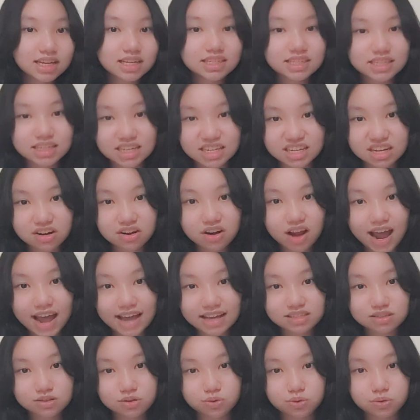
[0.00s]
Senior High
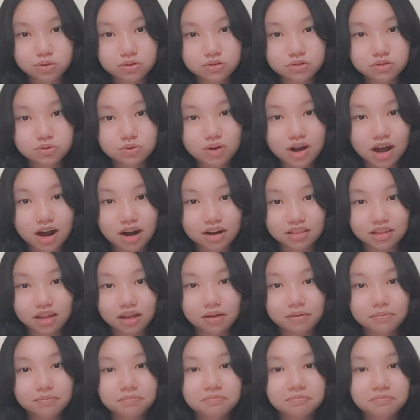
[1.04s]
School, Surakarta.